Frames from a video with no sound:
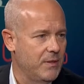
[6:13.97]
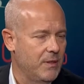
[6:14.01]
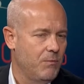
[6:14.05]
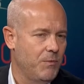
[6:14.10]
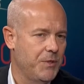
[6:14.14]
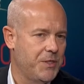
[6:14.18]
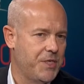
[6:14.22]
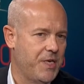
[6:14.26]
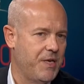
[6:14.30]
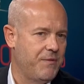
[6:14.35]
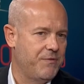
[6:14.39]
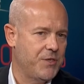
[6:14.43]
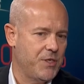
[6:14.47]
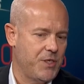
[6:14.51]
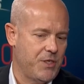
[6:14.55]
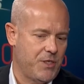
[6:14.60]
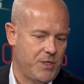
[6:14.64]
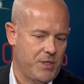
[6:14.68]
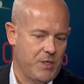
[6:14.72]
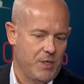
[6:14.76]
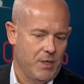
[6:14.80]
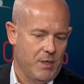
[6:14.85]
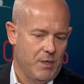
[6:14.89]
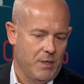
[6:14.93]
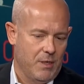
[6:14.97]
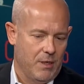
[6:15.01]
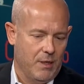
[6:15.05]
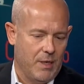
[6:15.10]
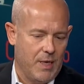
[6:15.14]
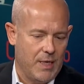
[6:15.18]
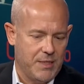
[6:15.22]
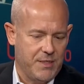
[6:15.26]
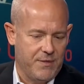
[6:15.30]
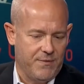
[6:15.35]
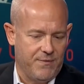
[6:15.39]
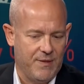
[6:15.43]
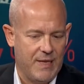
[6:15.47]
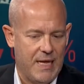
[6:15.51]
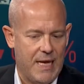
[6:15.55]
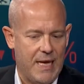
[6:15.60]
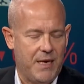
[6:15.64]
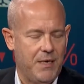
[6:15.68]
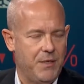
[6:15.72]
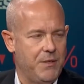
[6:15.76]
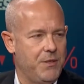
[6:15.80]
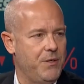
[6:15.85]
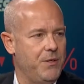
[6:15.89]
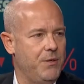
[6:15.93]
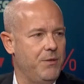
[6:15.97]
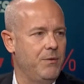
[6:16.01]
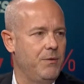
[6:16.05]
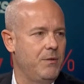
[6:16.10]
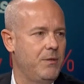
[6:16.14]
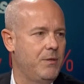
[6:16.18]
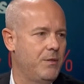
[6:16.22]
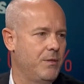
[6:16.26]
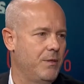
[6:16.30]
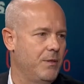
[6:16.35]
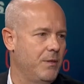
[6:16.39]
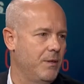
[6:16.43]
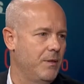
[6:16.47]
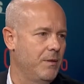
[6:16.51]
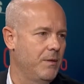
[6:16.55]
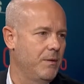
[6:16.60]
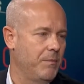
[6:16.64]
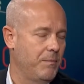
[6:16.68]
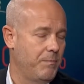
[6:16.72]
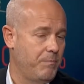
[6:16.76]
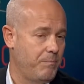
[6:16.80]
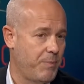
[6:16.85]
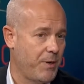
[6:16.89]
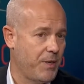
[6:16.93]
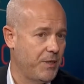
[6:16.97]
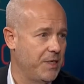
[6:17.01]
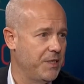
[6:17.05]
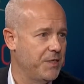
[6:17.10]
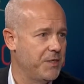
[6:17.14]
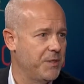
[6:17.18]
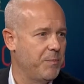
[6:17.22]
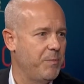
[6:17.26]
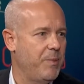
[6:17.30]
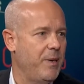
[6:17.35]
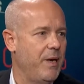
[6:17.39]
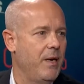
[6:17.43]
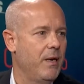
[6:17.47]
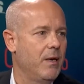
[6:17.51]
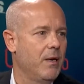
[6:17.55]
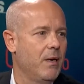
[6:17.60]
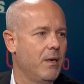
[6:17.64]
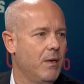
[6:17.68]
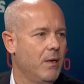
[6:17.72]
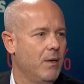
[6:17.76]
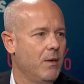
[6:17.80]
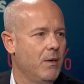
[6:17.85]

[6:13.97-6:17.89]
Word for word: which gives us lots of latitude to participate